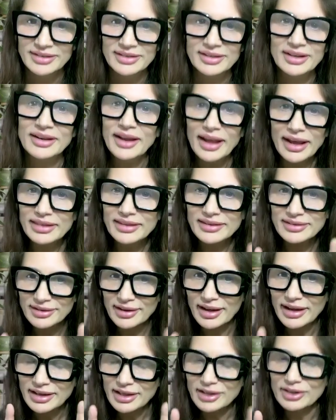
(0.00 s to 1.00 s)
Today, the
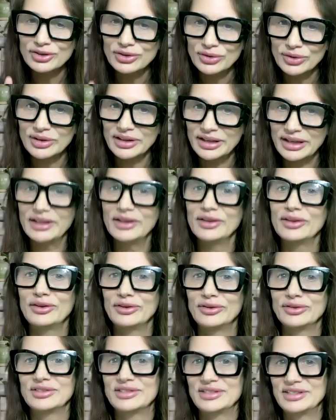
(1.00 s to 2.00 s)
Psychic Soul
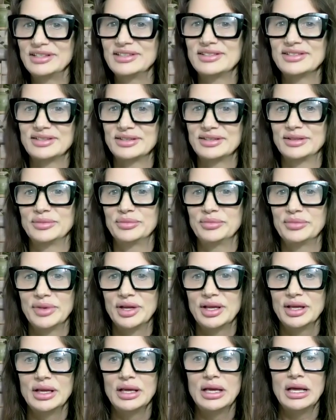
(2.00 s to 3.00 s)
Healer system